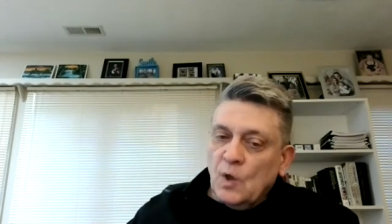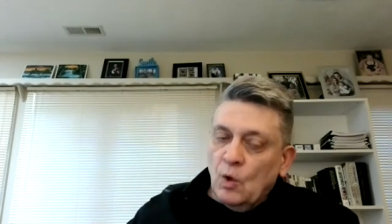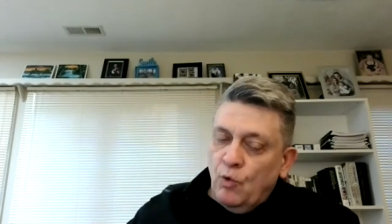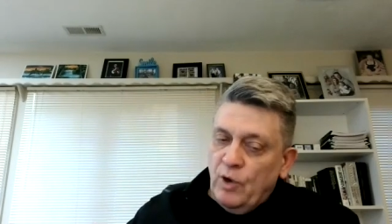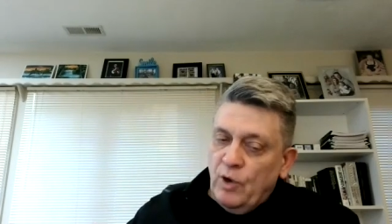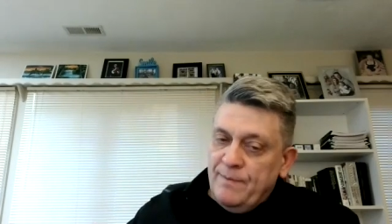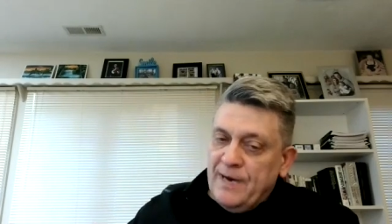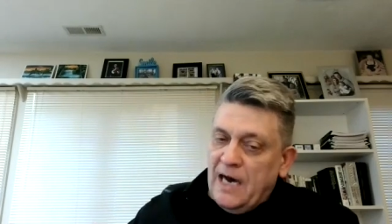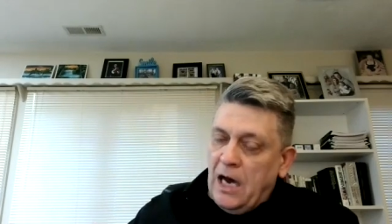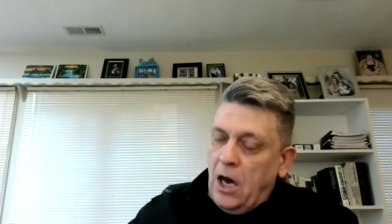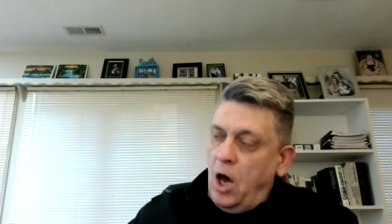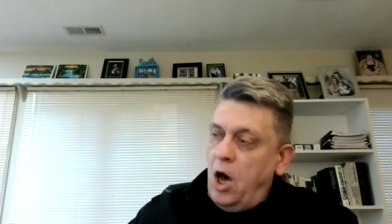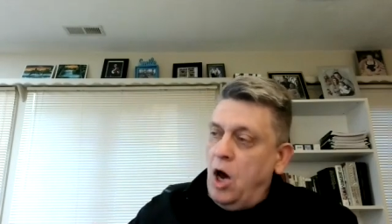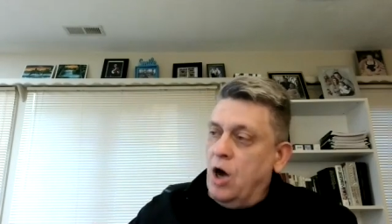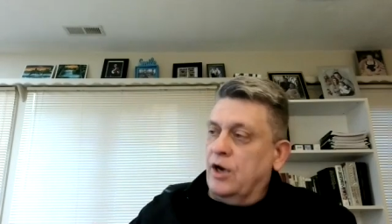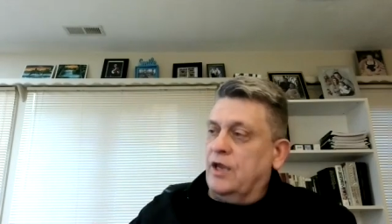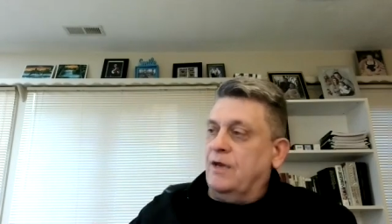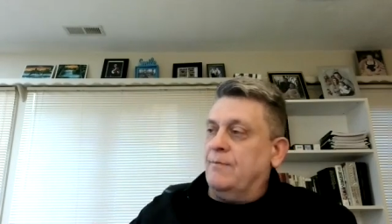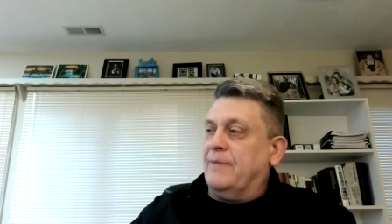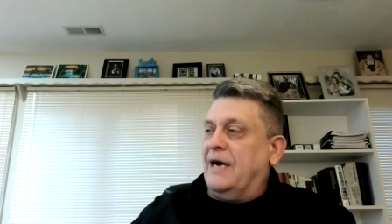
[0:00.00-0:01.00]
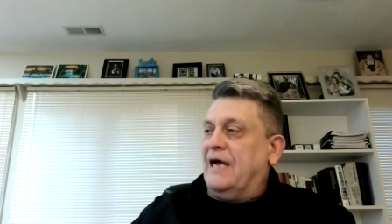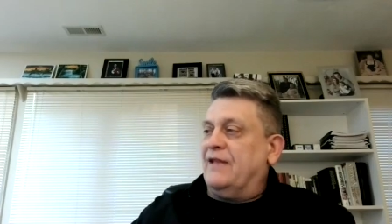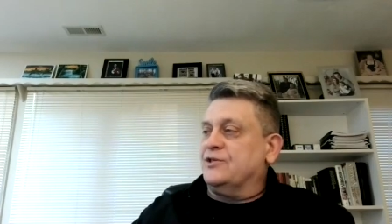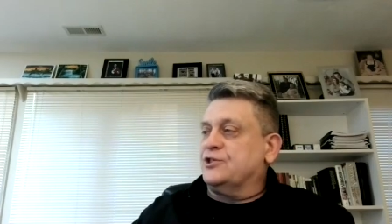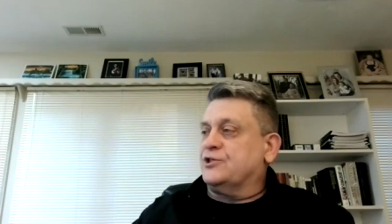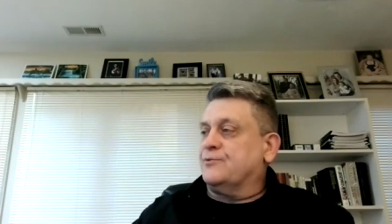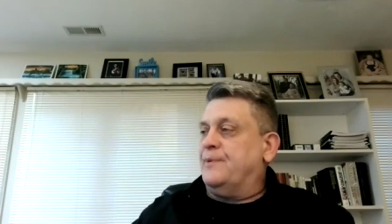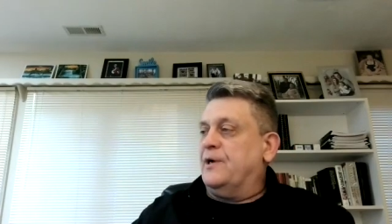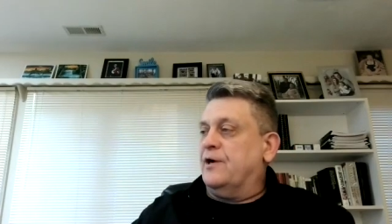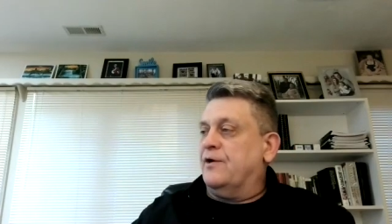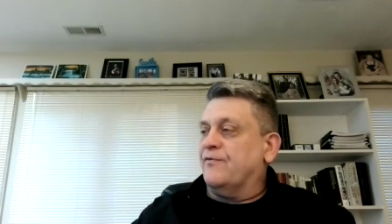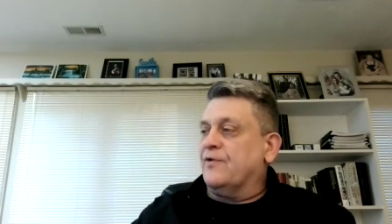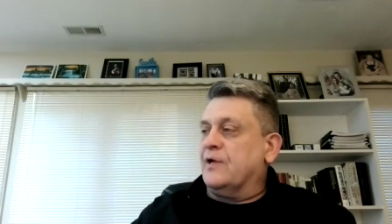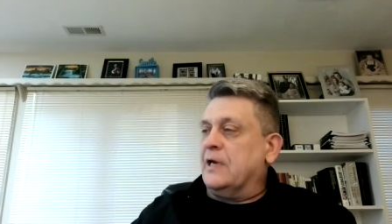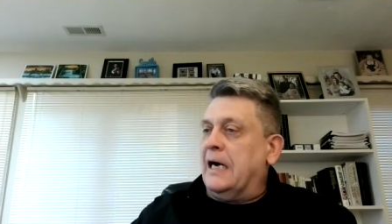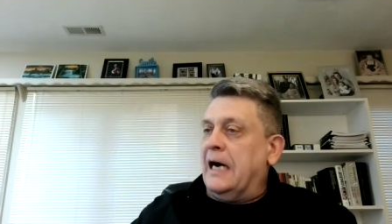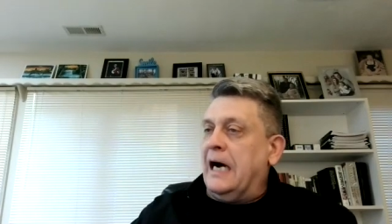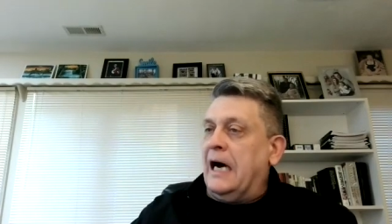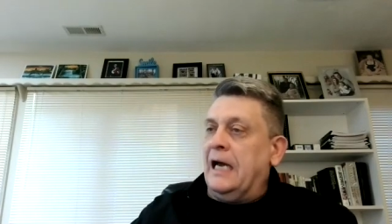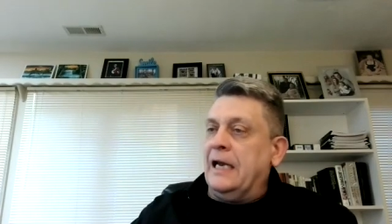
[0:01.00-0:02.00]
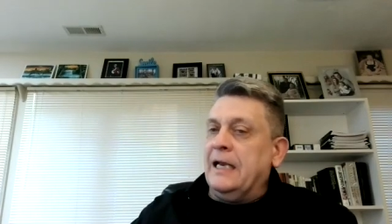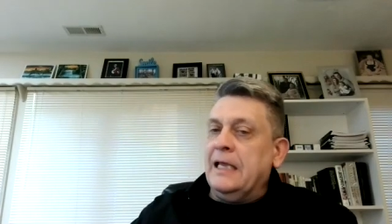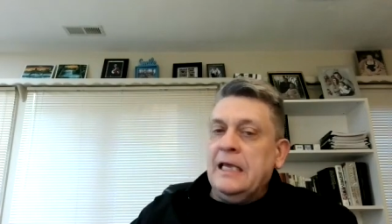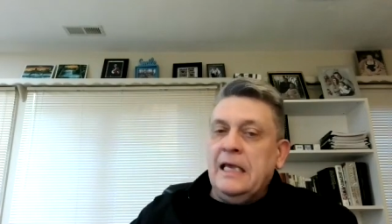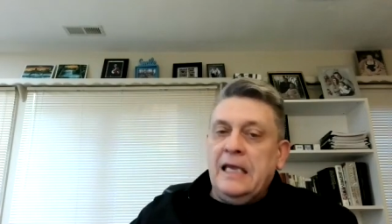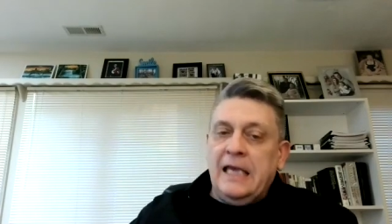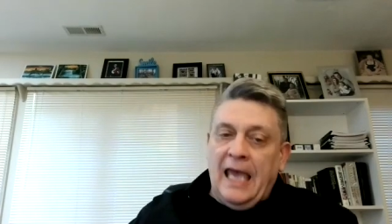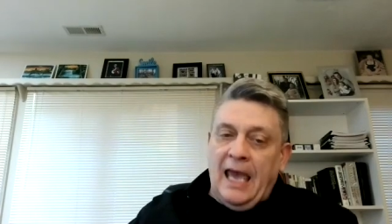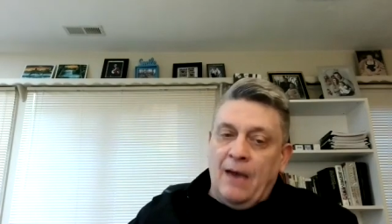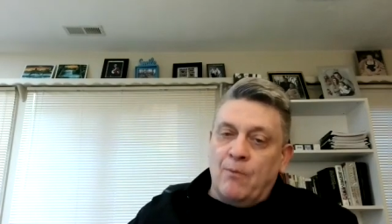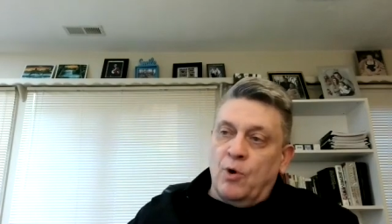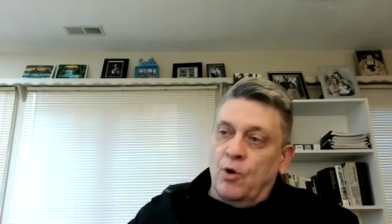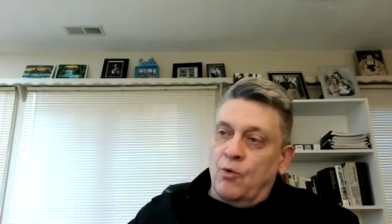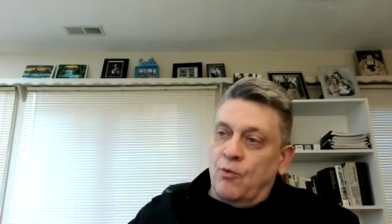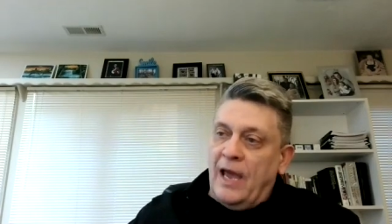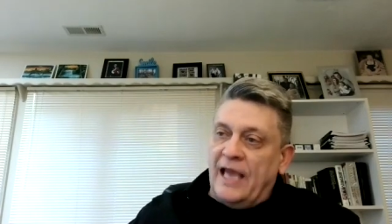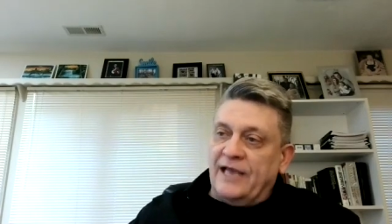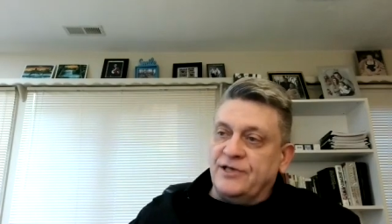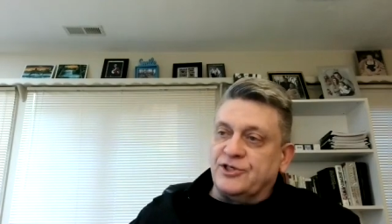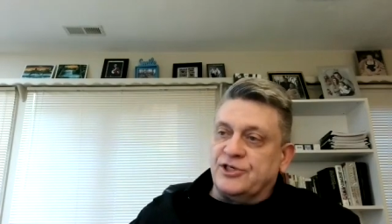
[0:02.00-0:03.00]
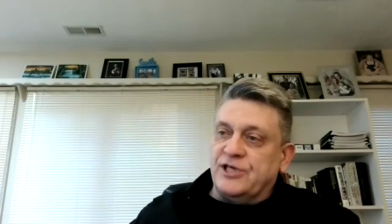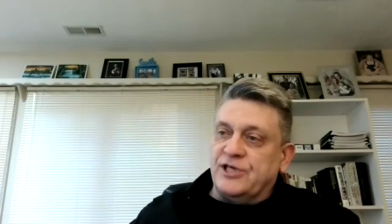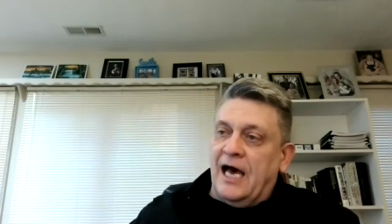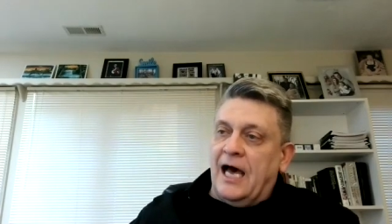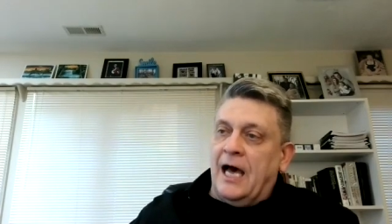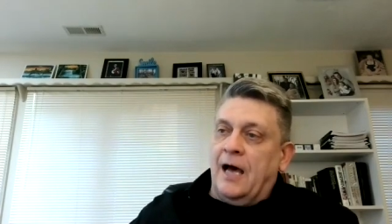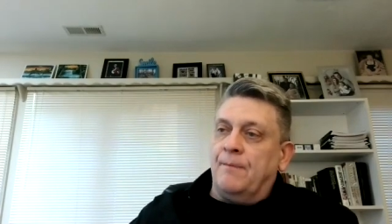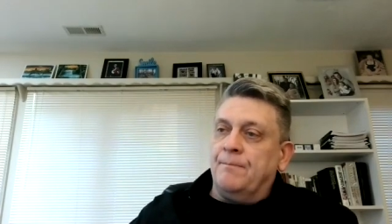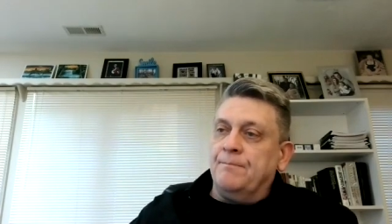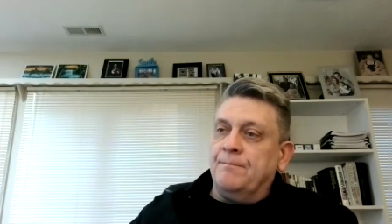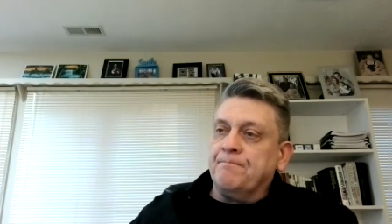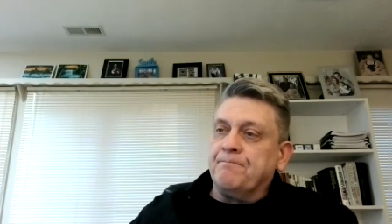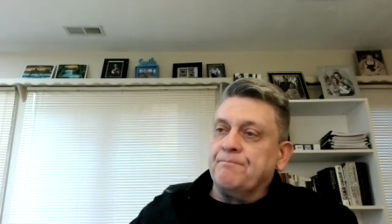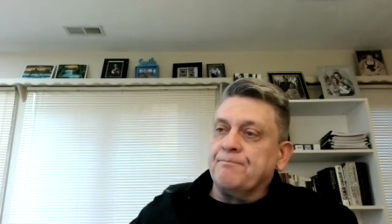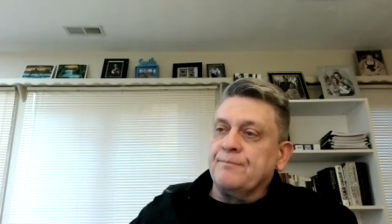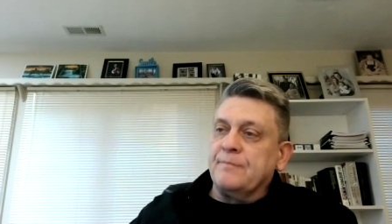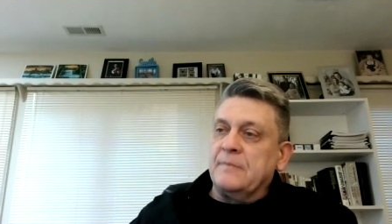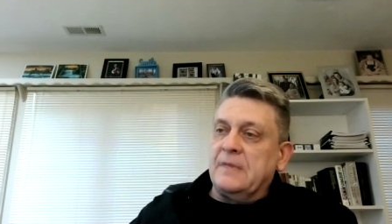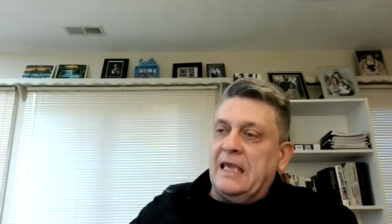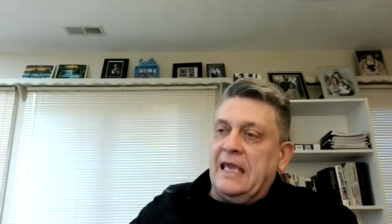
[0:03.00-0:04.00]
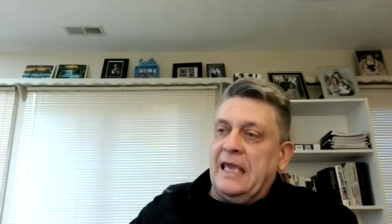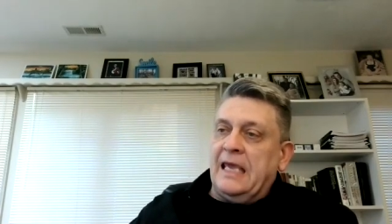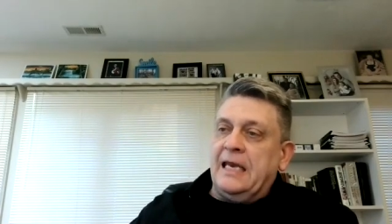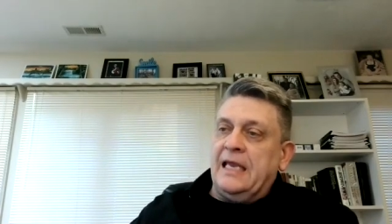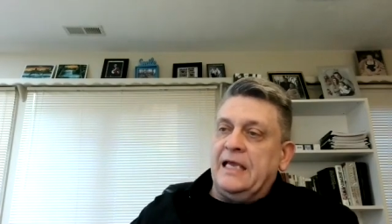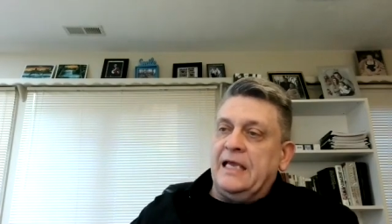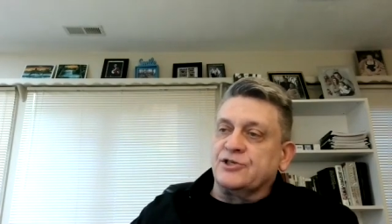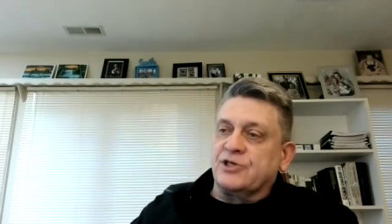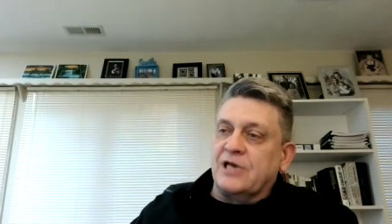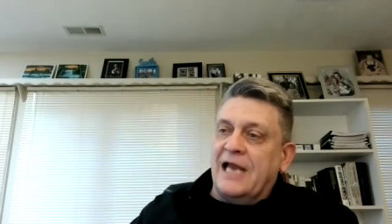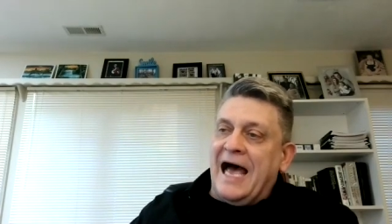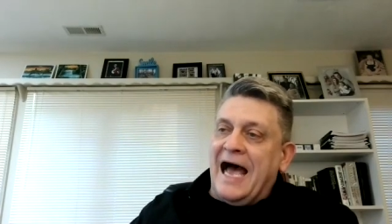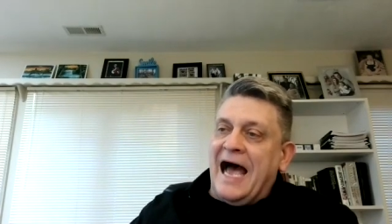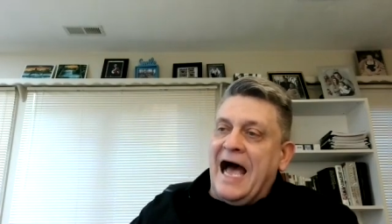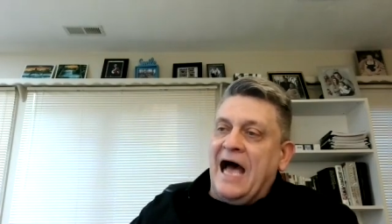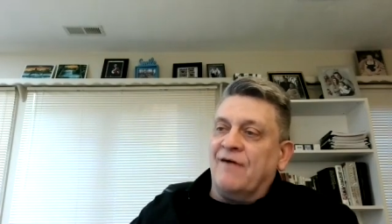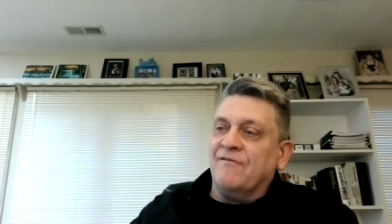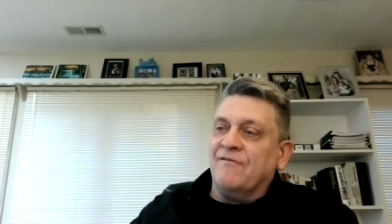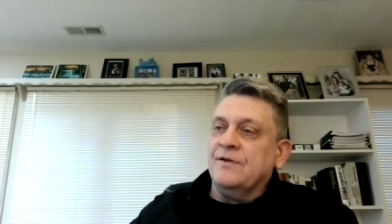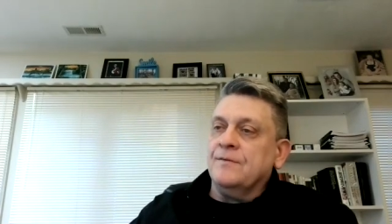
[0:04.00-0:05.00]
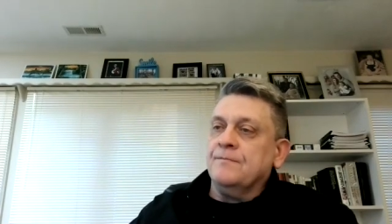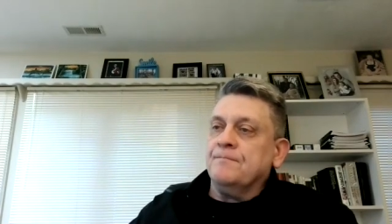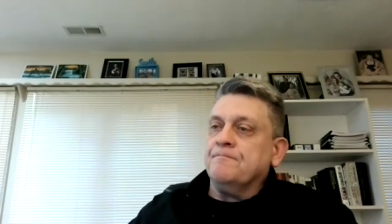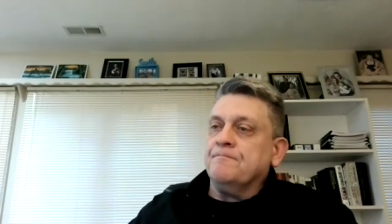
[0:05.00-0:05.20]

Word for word: we behold him by the Spirit of God, and we're raised up in his light.